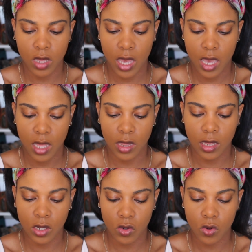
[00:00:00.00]
a
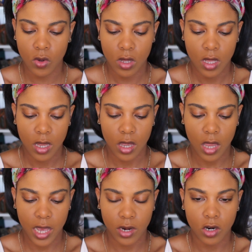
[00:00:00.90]
little
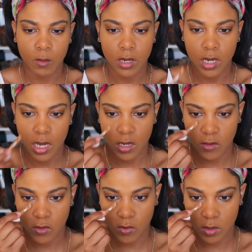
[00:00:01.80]
lighter, but not
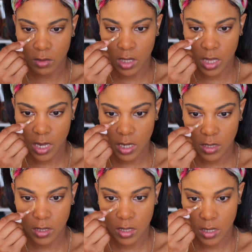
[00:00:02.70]
extremely
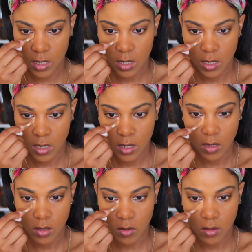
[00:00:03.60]
light.
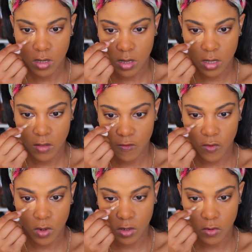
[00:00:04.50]
So this is
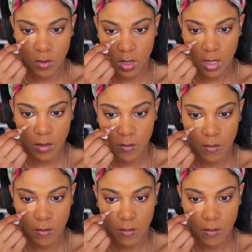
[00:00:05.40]
420.